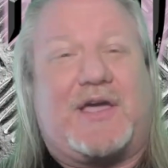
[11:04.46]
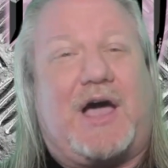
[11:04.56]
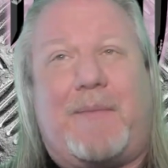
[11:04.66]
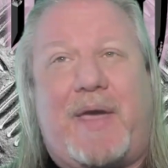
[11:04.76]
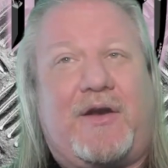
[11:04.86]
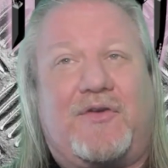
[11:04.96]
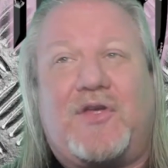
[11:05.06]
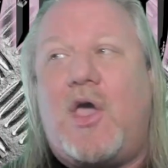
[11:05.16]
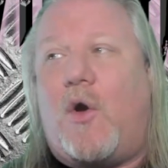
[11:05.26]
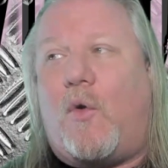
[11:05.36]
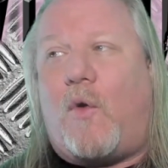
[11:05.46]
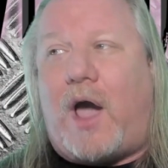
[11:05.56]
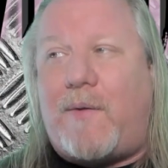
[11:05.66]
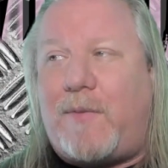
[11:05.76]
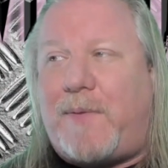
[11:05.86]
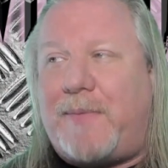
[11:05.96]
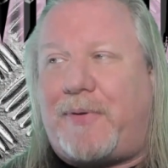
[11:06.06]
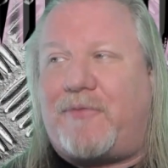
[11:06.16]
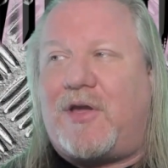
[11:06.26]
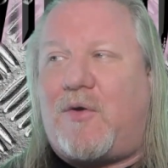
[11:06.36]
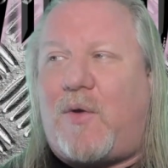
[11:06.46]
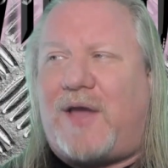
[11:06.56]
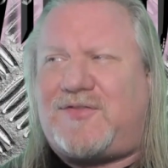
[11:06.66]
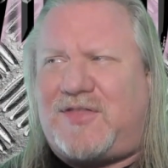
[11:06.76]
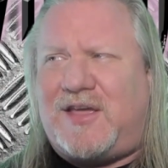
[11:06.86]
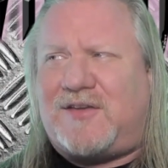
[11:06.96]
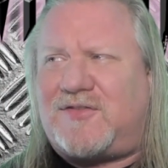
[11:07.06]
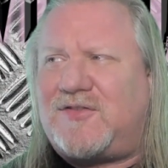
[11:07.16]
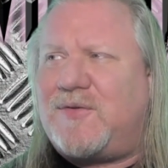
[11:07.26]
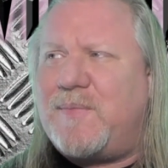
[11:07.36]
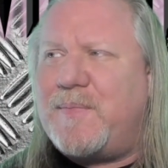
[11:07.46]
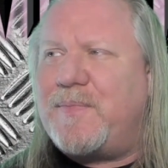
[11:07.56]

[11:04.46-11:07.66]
the commenters. Why would people request this